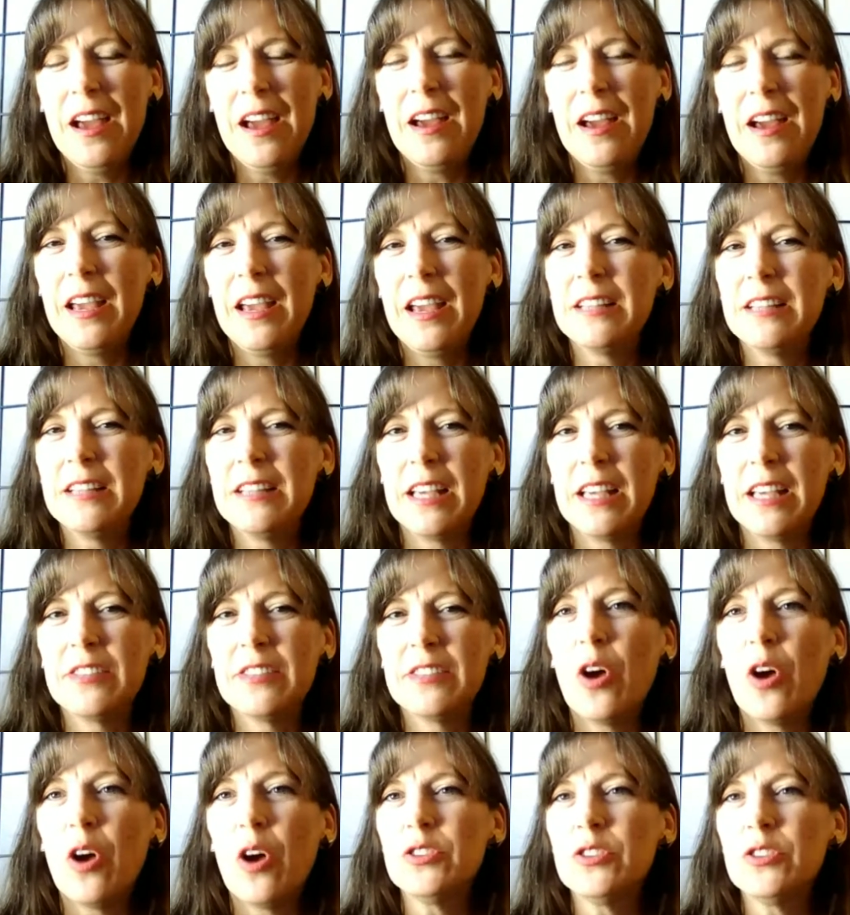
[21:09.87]
Is
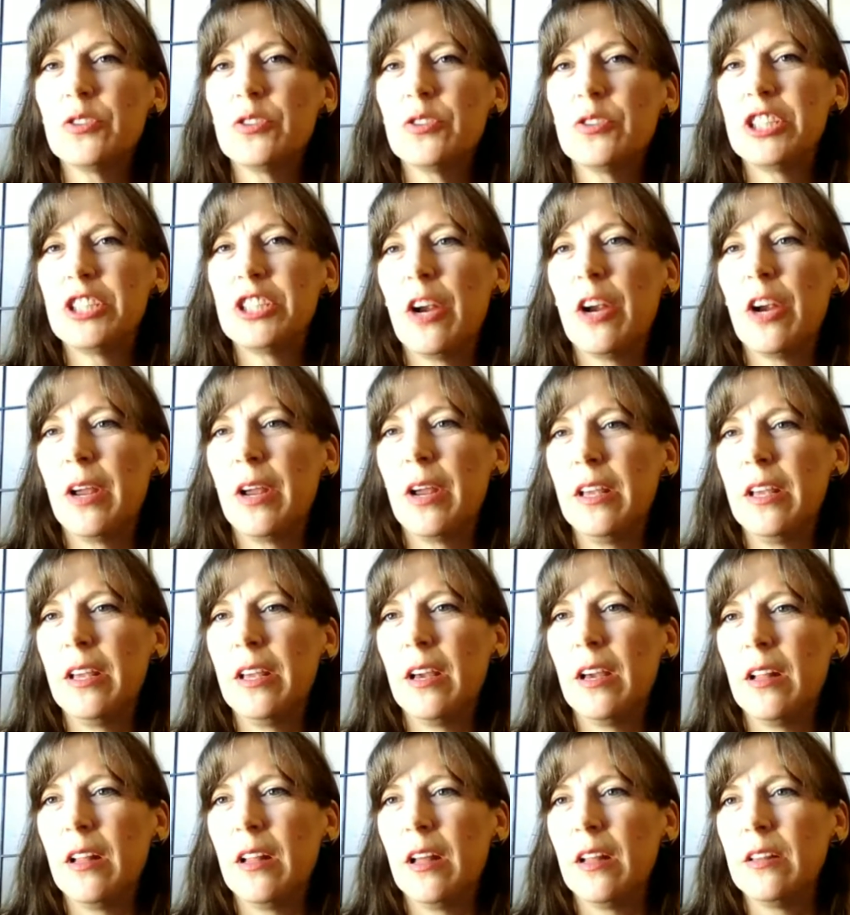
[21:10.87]
also sharing
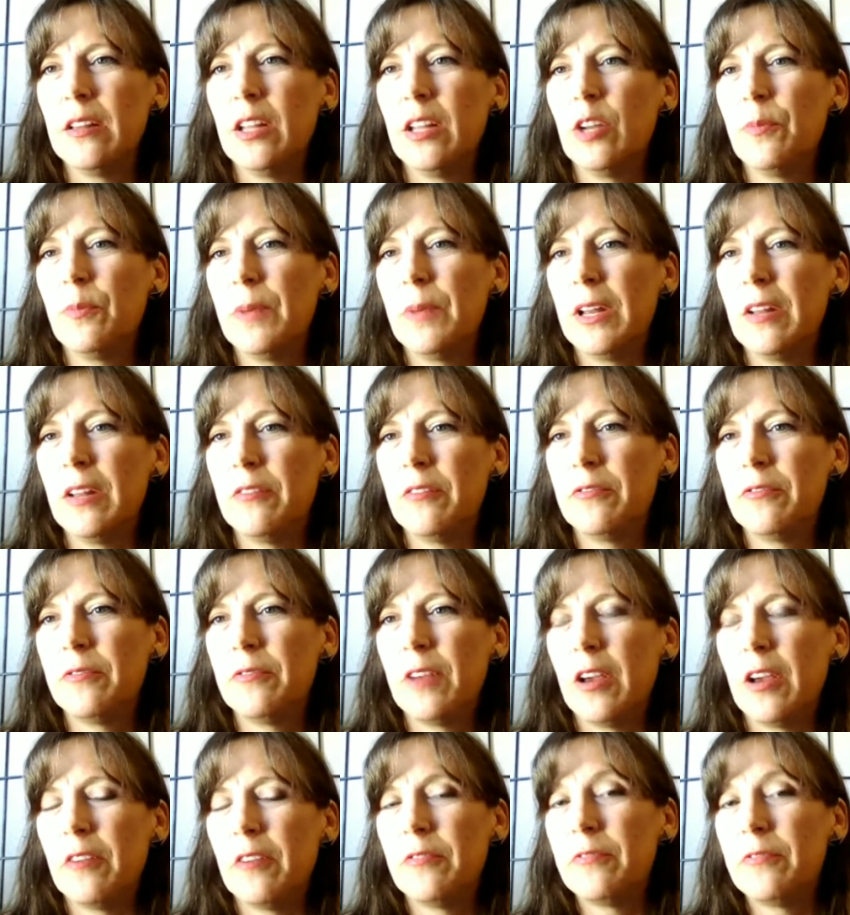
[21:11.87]
a little bit
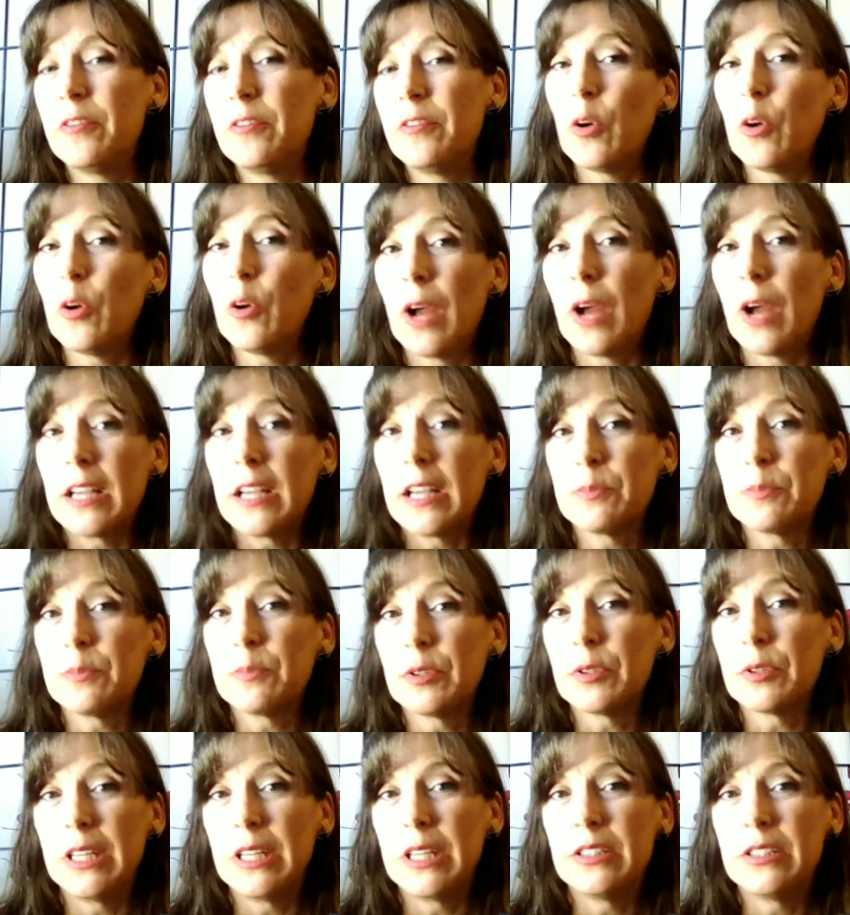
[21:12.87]
of your
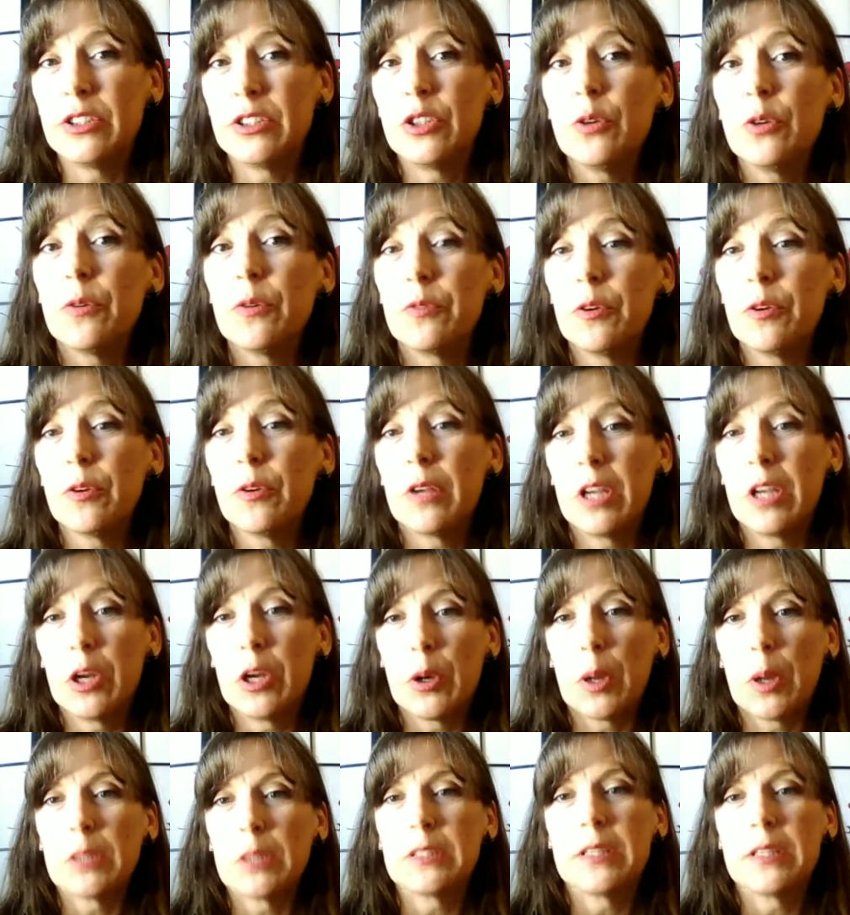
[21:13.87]
expertise too. If you're
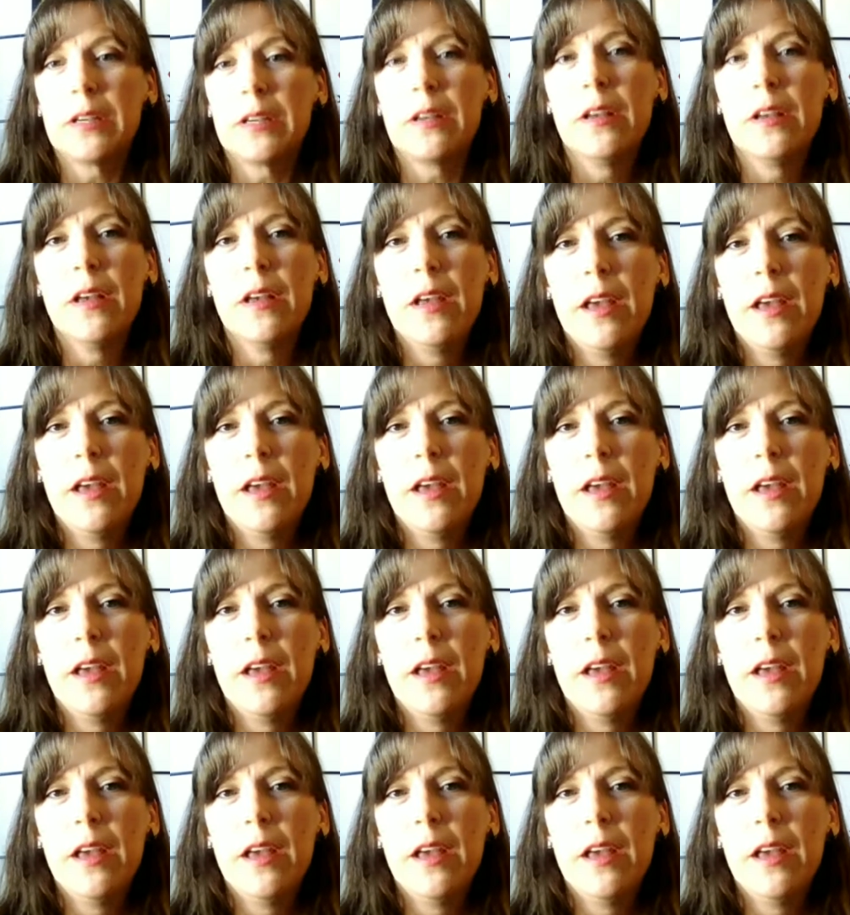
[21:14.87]
here as a